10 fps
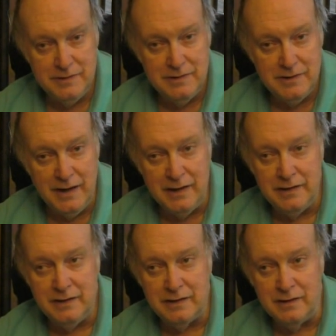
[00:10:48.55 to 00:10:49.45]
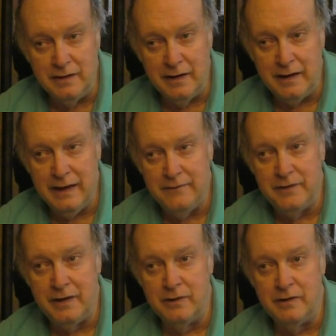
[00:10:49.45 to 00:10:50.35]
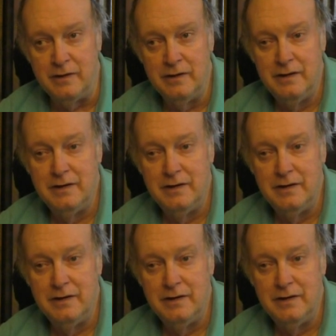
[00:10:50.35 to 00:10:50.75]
And you're not having your